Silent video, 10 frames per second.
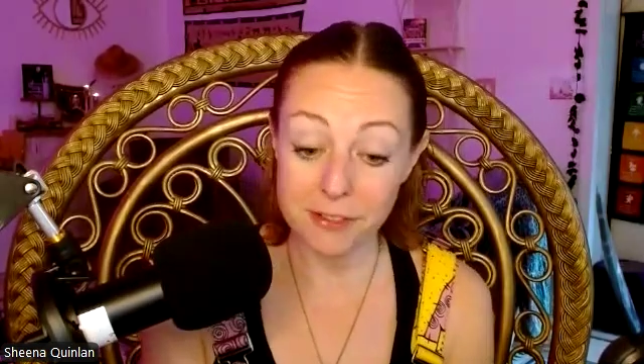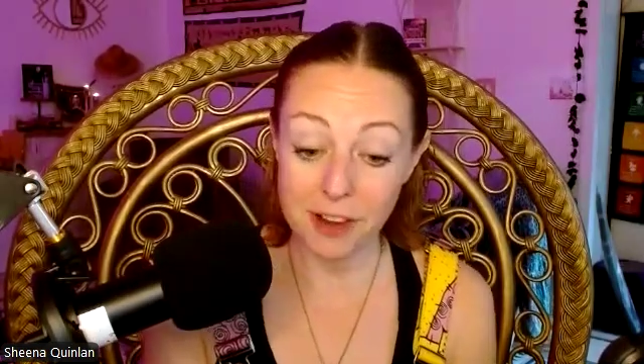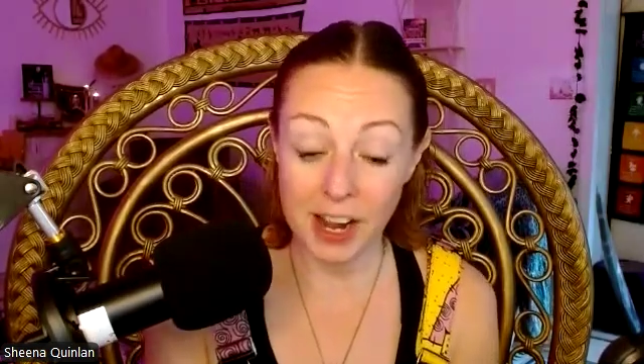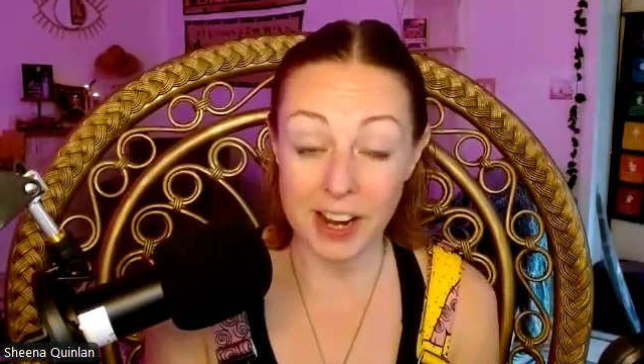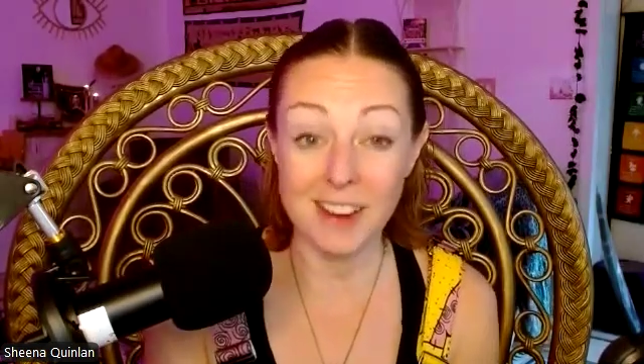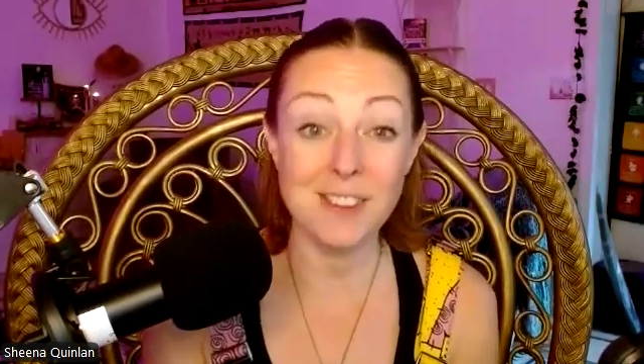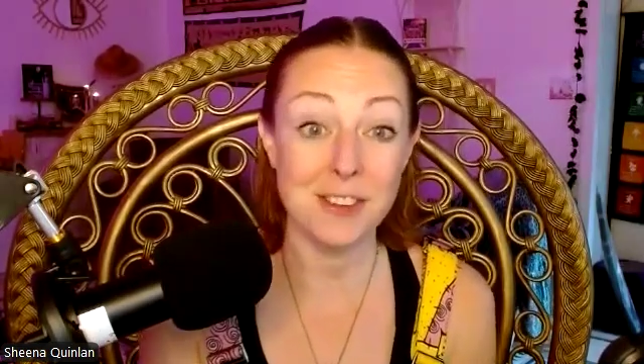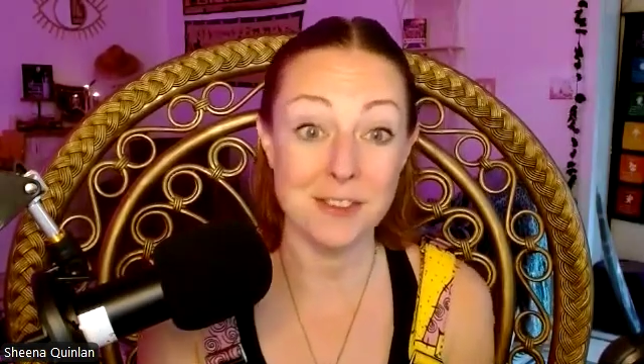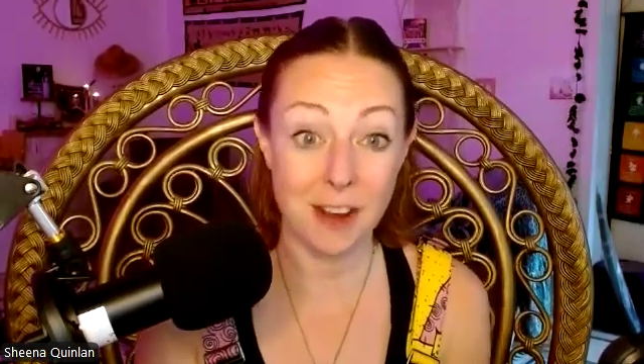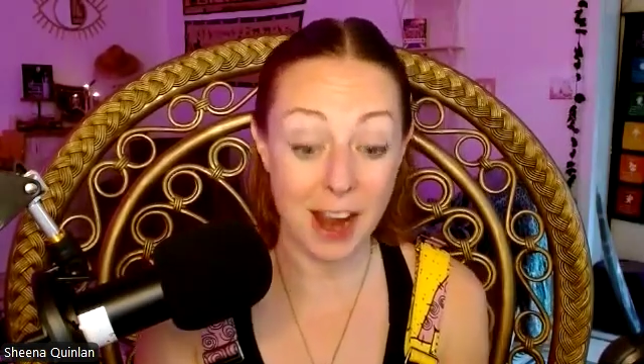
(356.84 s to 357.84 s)
five,
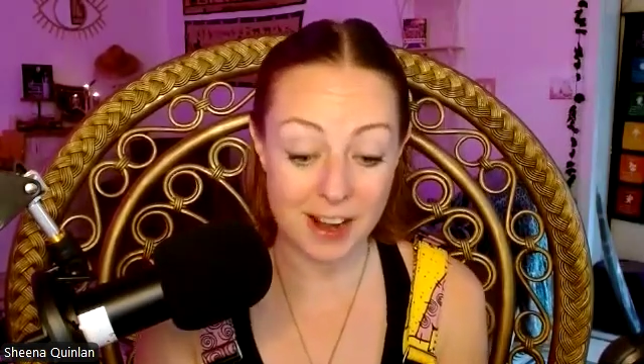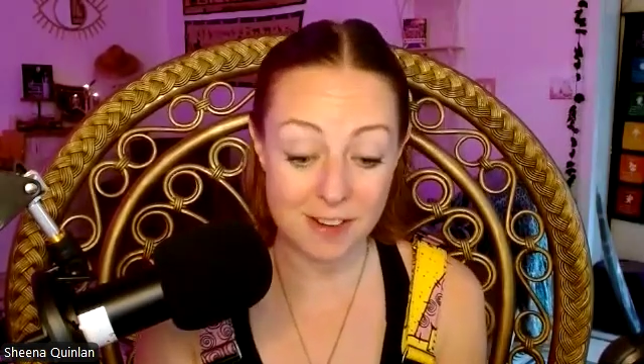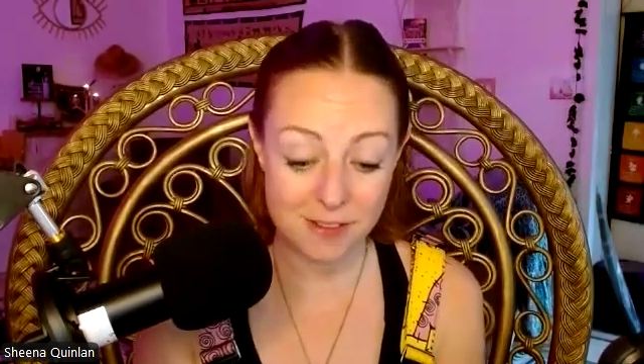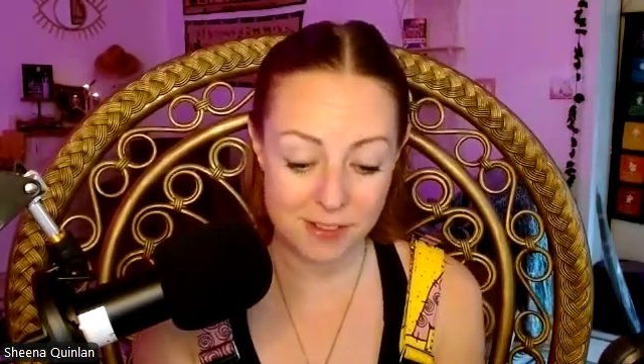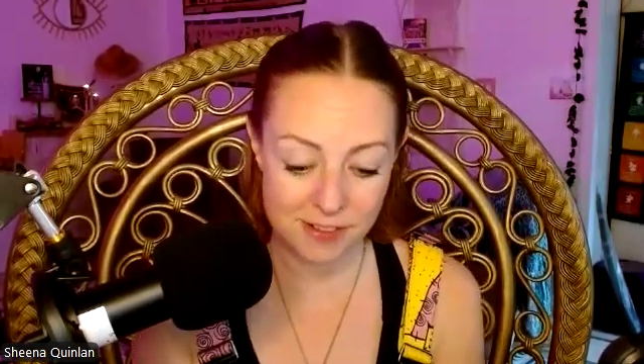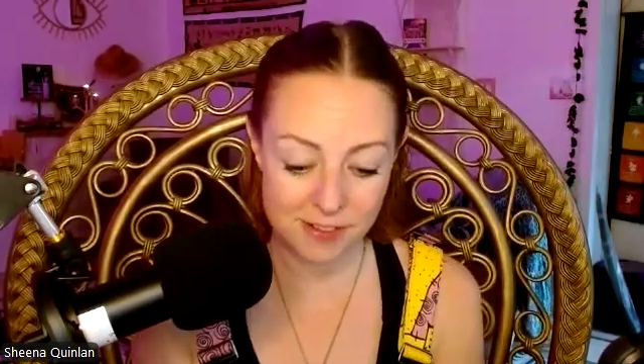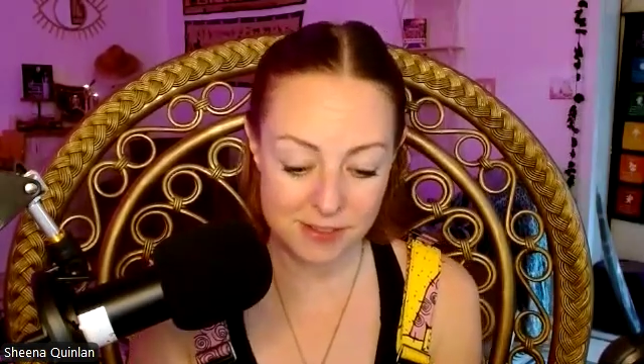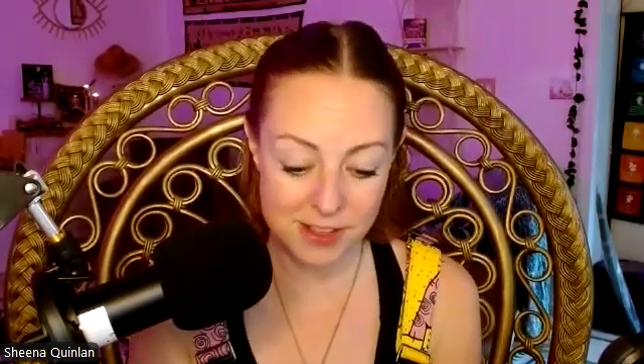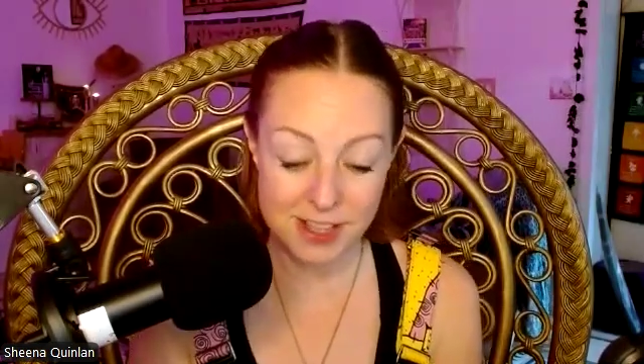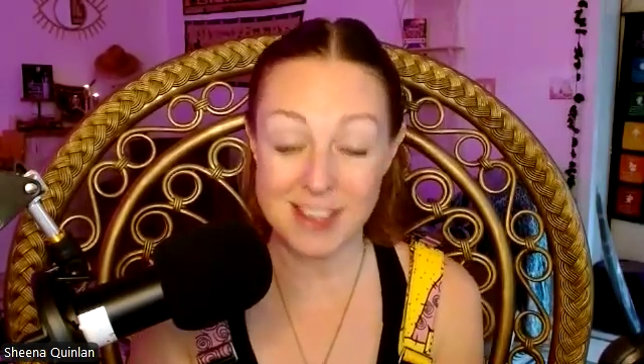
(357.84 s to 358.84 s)

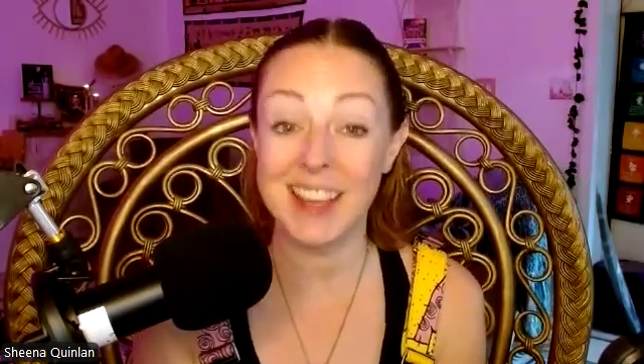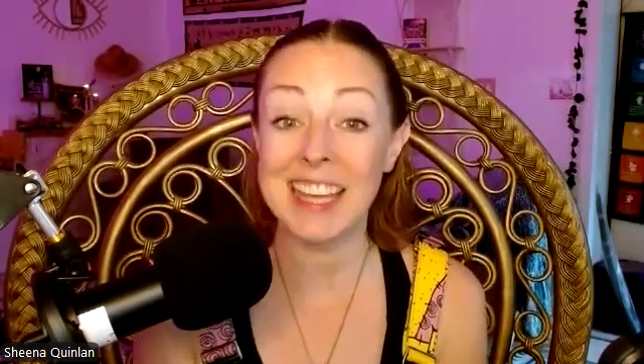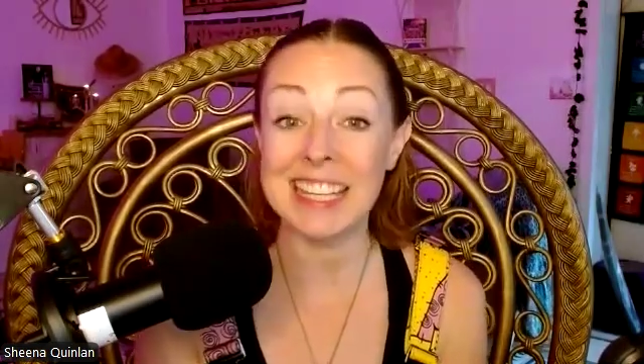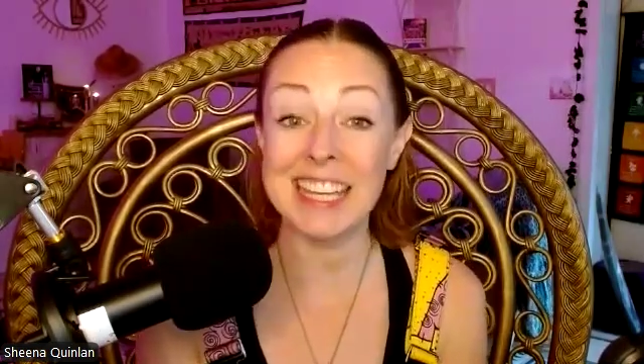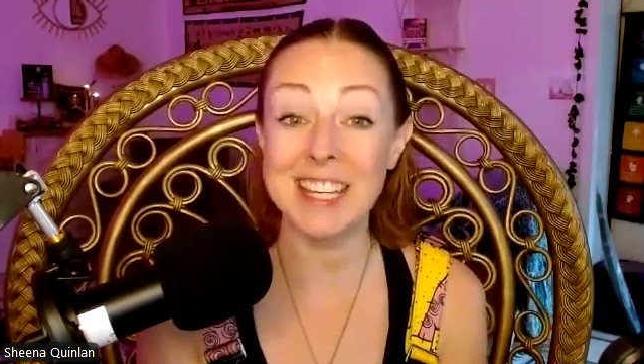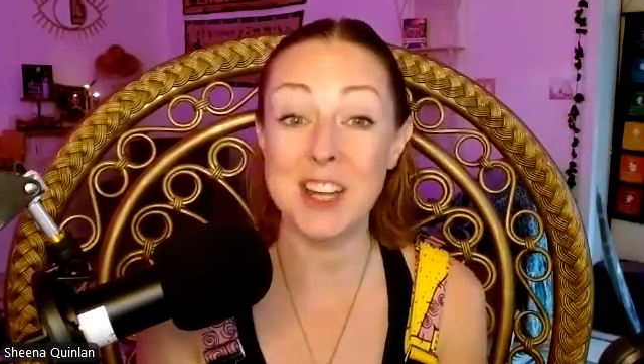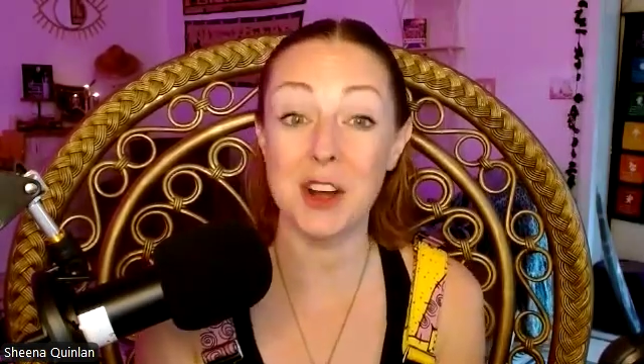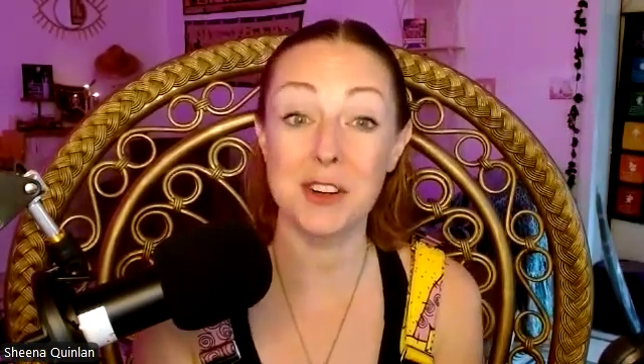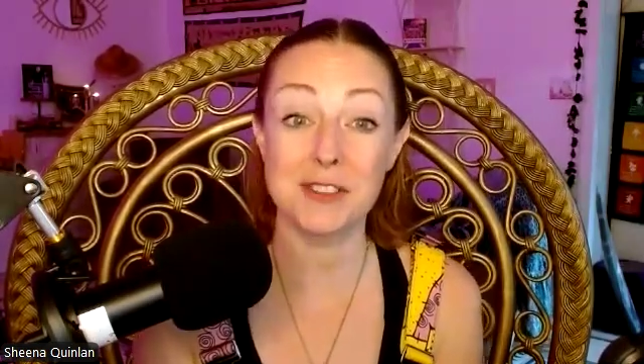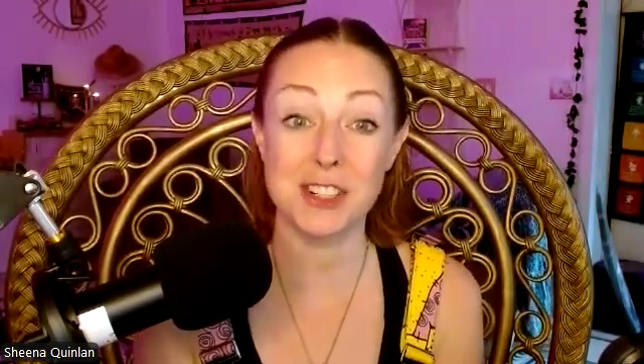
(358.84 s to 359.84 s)
the key
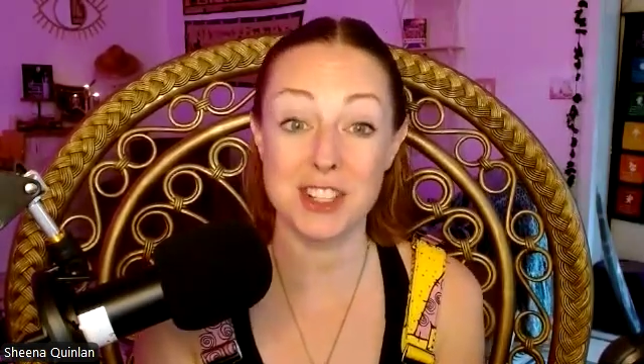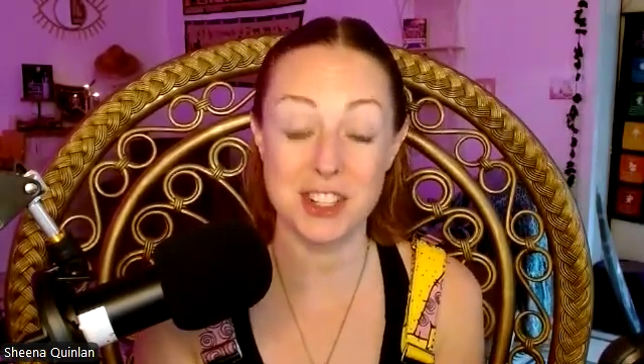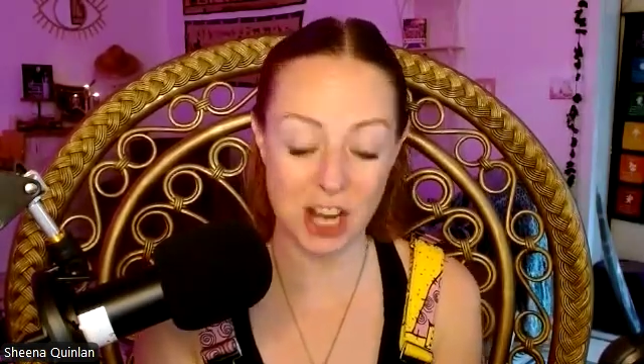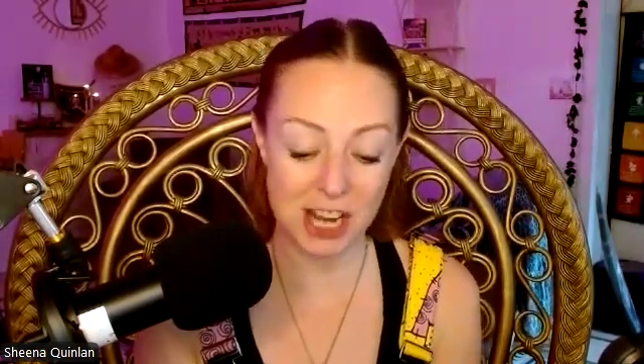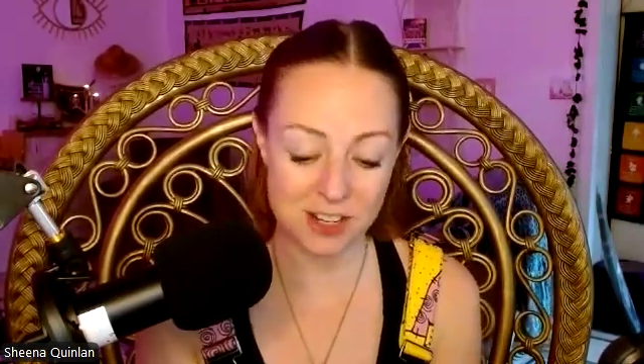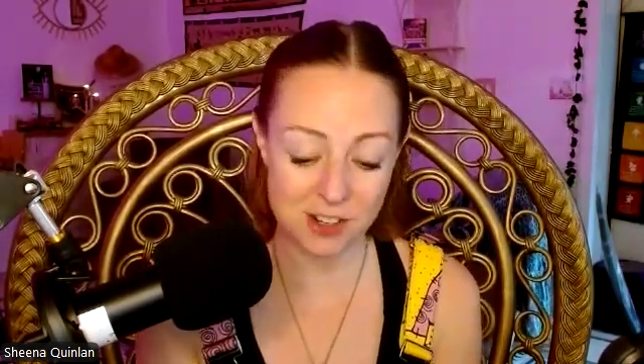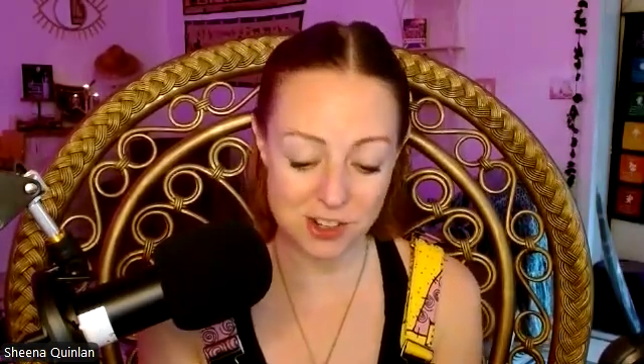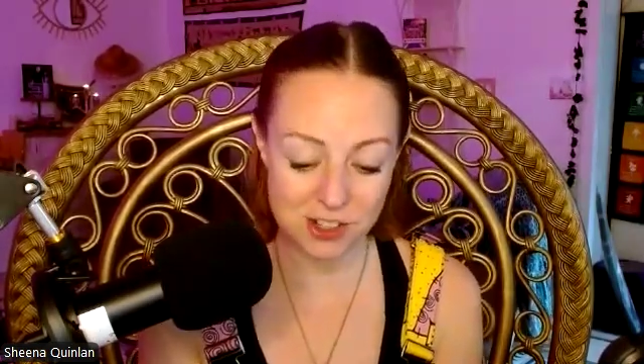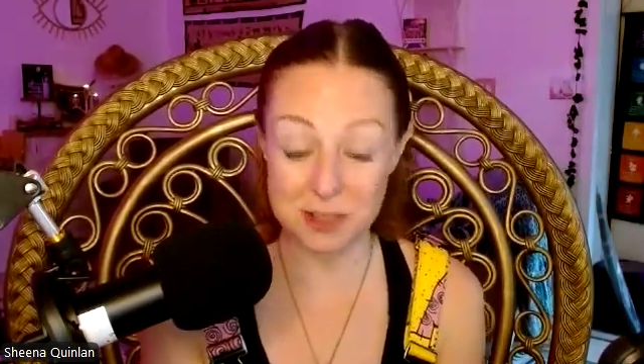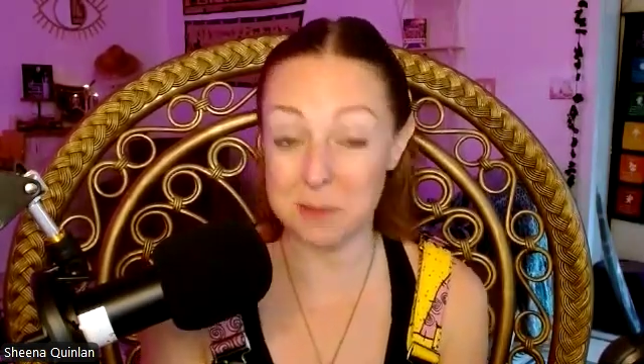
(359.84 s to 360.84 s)
code for
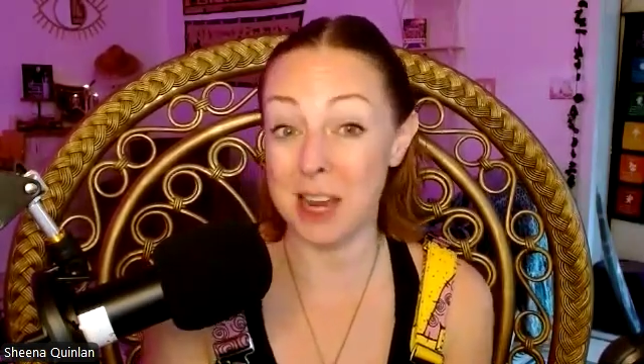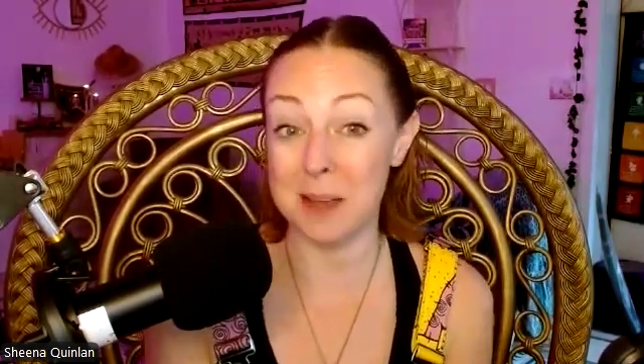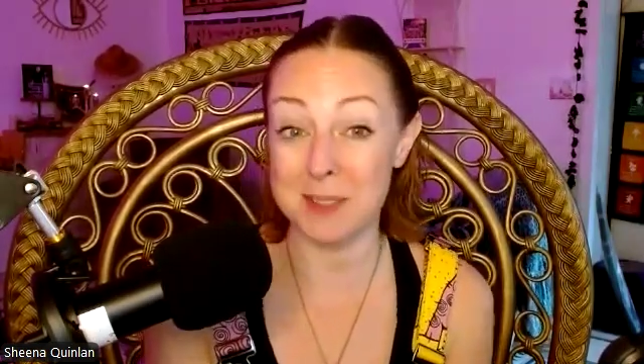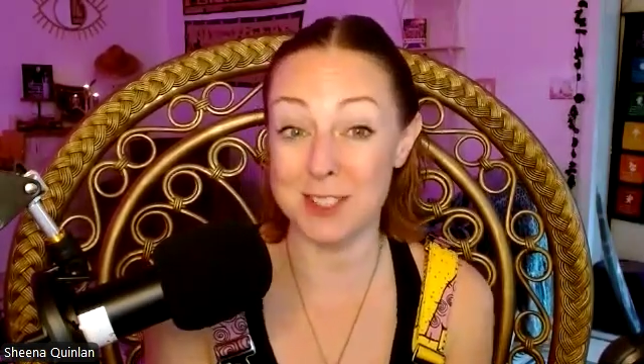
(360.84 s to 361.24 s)
change, sometimes